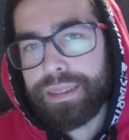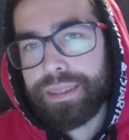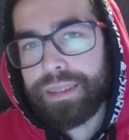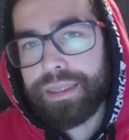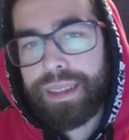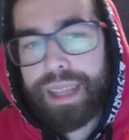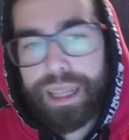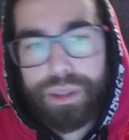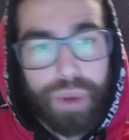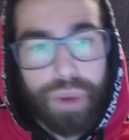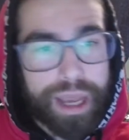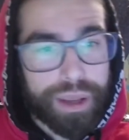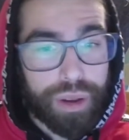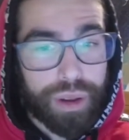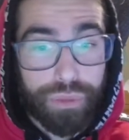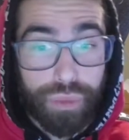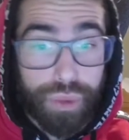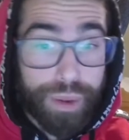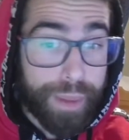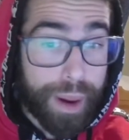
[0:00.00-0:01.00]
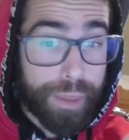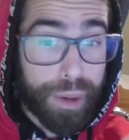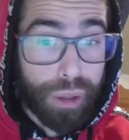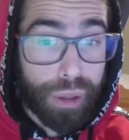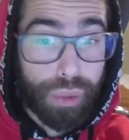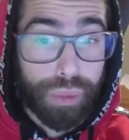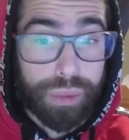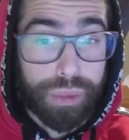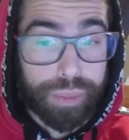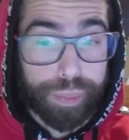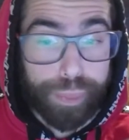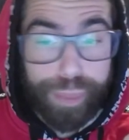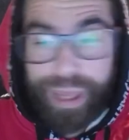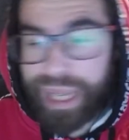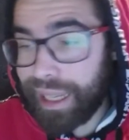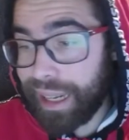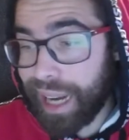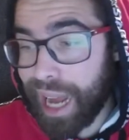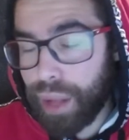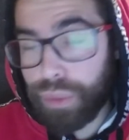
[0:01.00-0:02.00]
That's why you have to remember to be
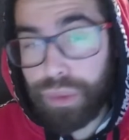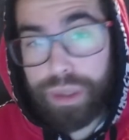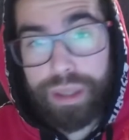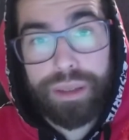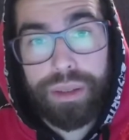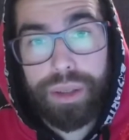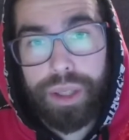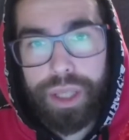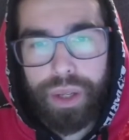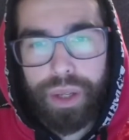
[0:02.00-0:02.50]
grounded,